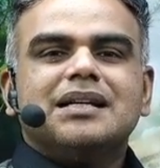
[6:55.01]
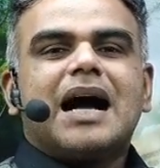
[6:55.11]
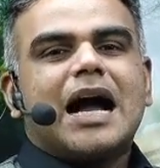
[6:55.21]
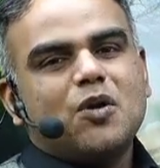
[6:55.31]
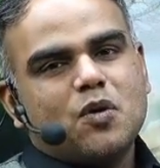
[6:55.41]

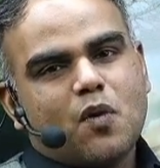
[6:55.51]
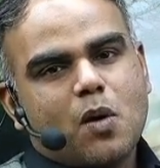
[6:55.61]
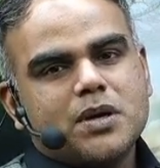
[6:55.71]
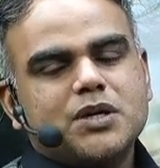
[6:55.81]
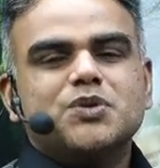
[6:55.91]
I look
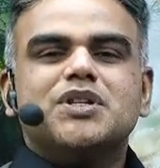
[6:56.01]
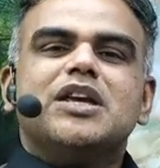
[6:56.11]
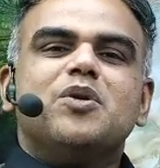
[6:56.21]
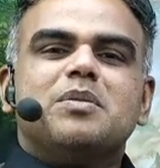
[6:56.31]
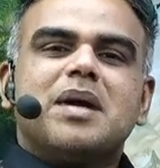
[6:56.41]
forward to seeing
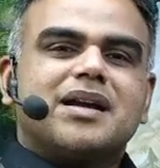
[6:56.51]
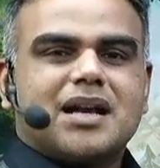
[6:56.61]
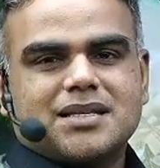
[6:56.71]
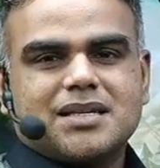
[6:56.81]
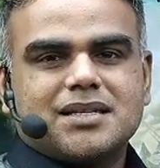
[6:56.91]
you in my
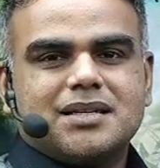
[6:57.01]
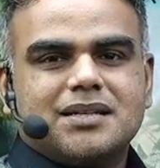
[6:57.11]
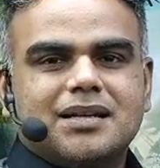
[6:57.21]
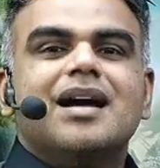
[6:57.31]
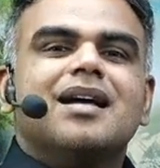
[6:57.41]
classes.
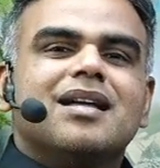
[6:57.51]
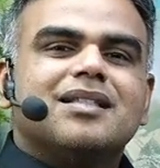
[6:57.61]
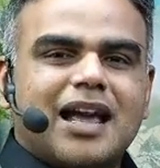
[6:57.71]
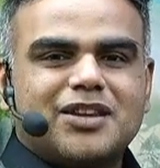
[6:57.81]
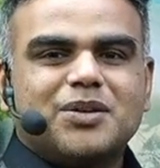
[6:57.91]

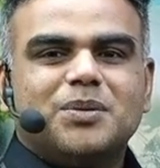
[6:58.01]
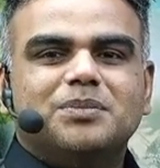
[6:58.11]
Thank you.